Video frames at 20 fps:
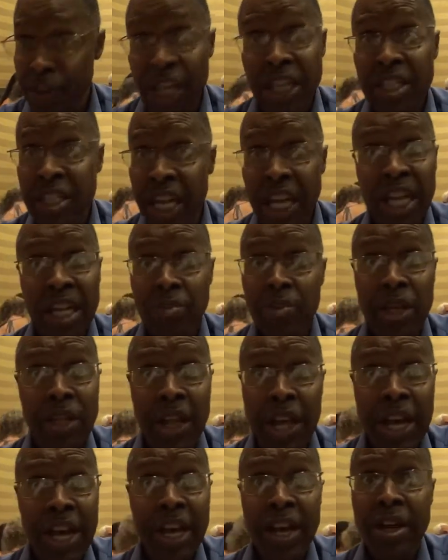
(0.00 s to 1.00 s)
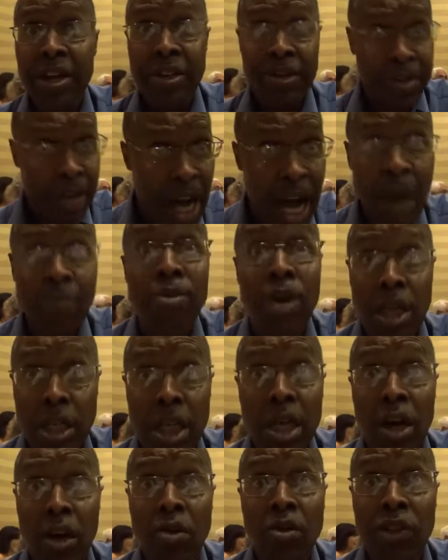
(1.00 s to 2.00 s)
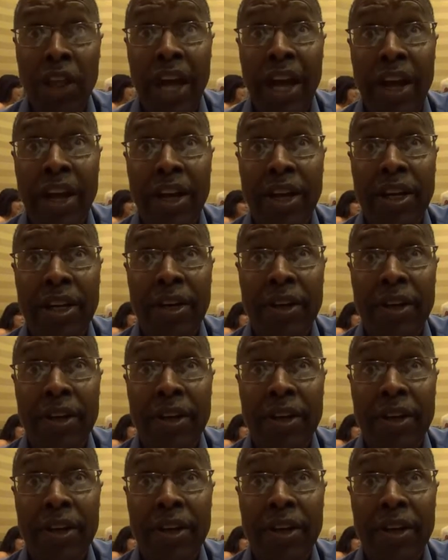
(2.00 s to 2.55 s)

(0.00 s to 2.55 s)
If they take me there, I'm going to go there.